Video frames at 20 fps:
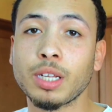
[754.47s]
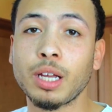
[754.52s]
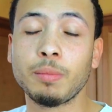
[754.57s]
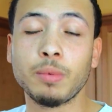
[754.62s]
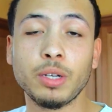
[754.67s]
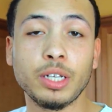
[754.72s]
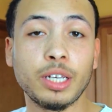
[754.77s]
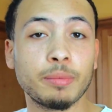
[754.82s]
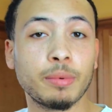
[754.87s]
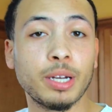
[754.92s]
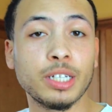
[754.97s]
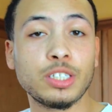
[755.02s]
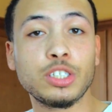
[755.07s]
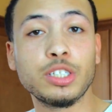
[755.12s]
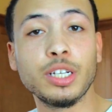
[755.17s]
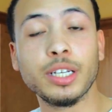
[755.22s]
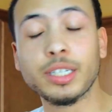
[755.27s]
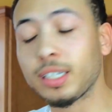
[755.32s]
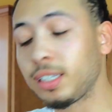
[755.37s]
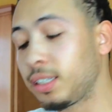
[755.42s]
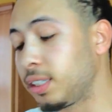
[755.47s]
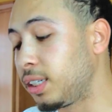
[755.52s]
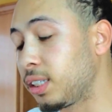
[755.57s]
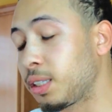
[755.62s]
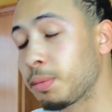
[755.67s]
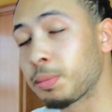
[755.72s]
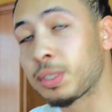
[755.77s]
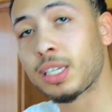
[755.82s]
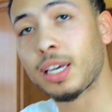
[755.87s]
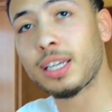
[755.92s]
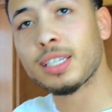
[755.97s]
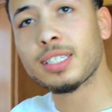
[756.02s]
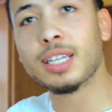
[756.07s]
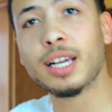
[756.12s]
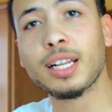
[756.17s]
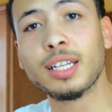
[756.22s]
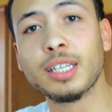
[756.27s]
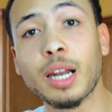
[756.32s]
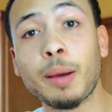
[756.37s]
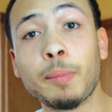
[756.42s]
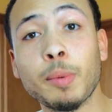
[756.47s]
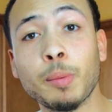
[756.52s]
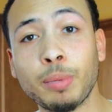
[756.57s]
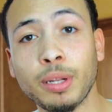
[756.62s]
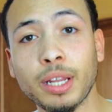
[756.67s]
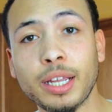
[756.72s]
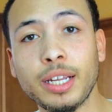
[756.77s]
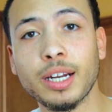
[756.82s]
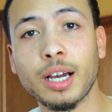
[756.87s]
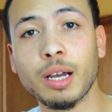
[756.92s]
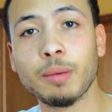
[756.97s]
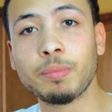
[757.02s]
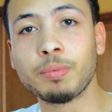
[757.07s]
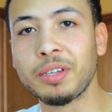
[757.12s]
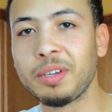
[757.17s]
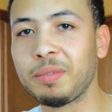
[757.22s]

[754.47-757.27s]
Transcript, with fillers: I'm gonna get my chicken, get the potato salad, I'm gonna plate up,